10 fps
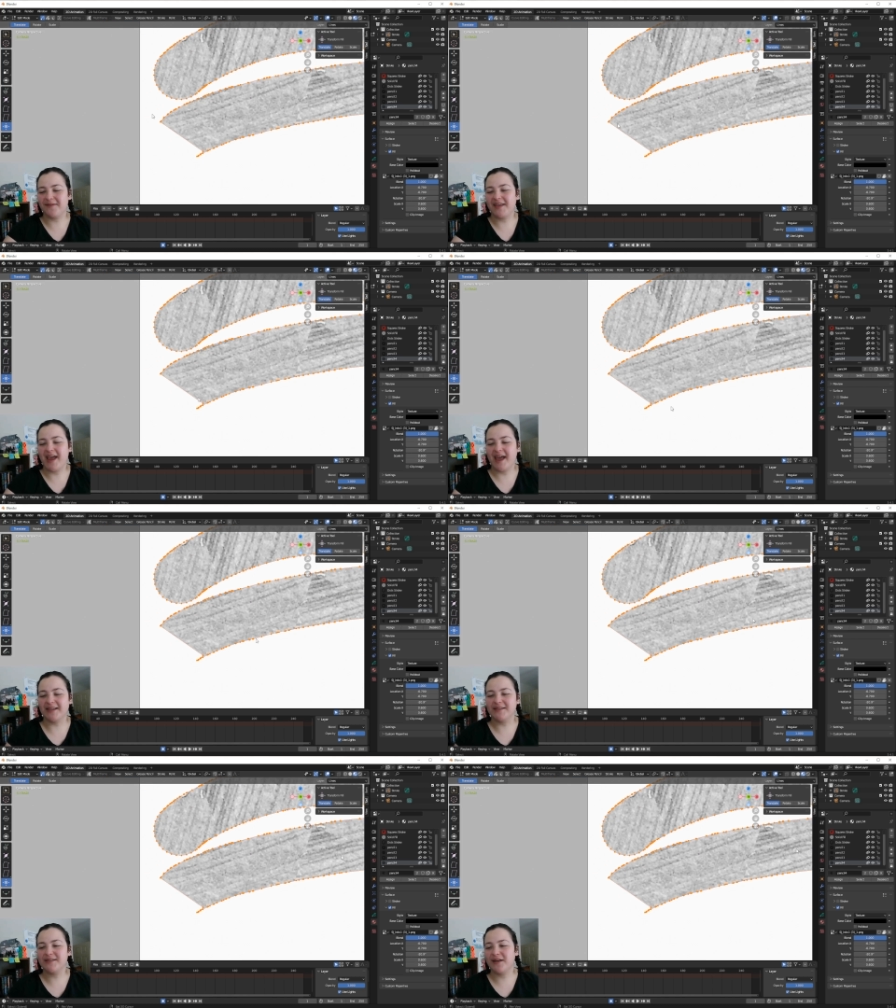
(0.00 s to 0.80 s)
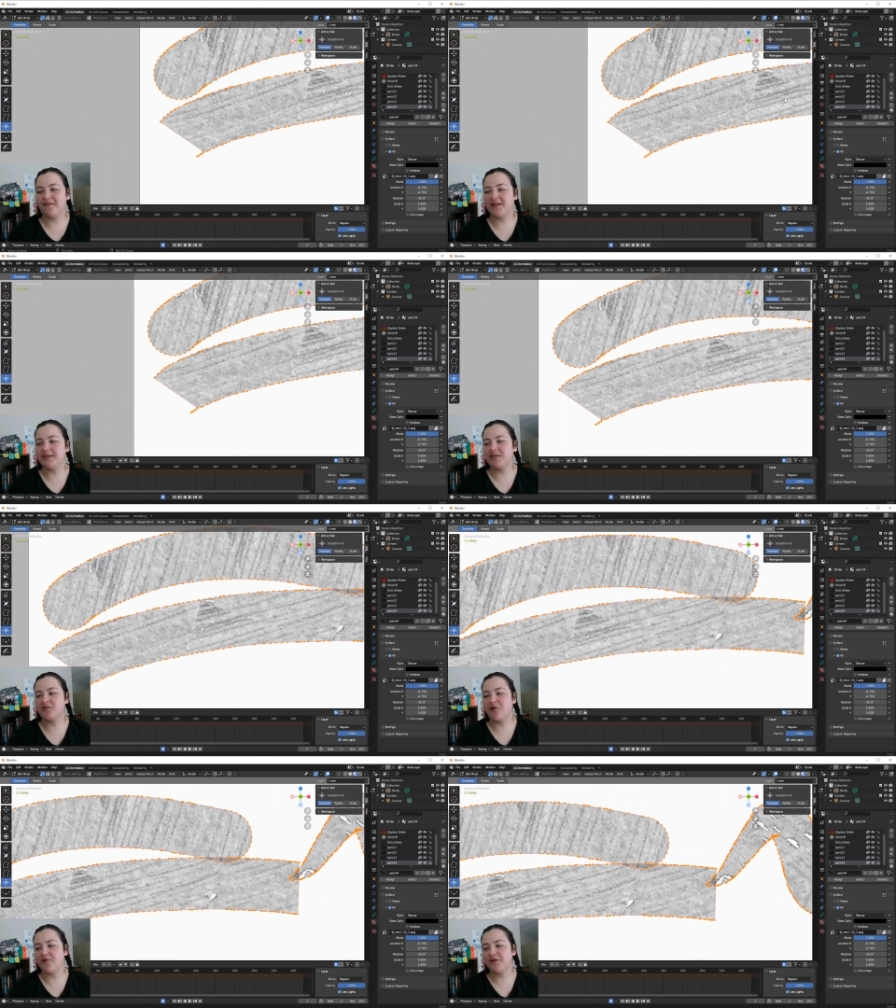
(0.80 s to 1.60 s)
the ends of these
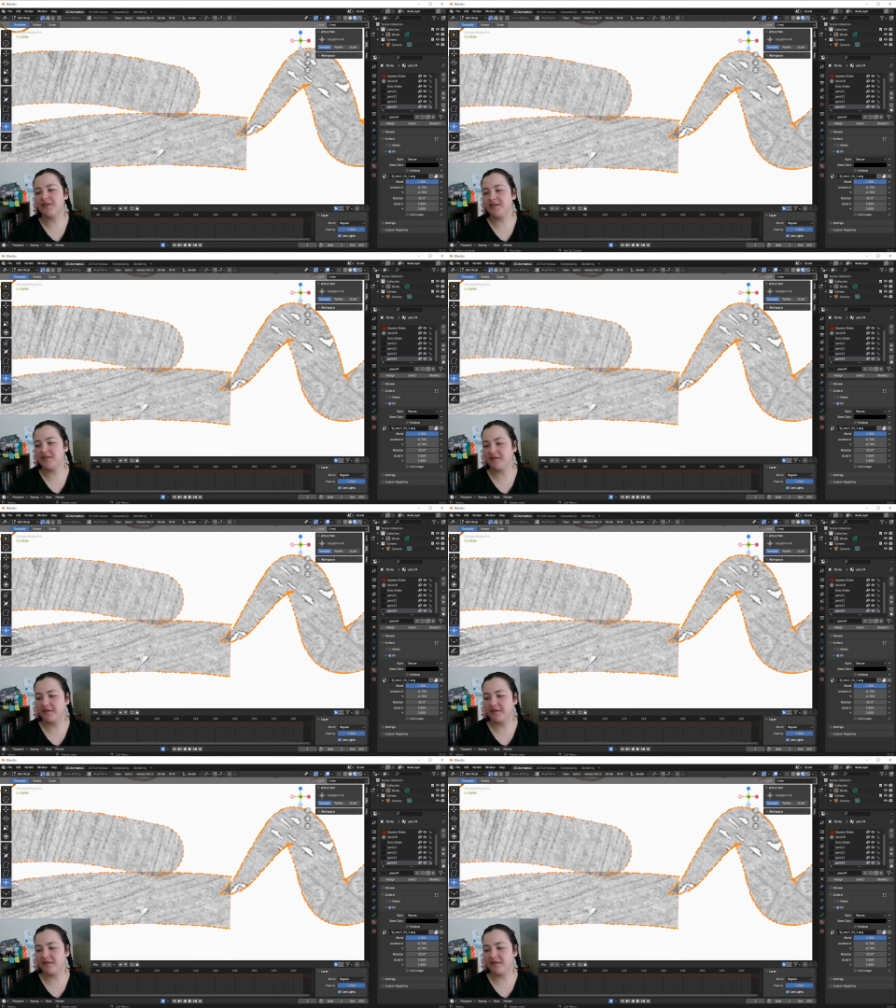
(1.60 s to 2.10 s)
strokes.